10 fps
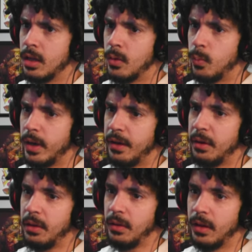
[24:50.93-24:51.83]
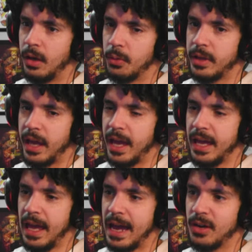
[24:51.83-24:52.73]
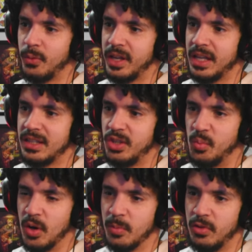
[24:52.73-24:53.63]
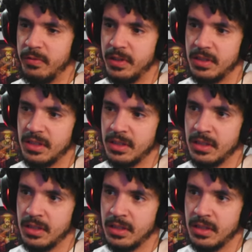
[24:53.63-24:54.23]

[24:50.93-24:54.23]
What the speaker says: Well, okay. How do we get two more movies?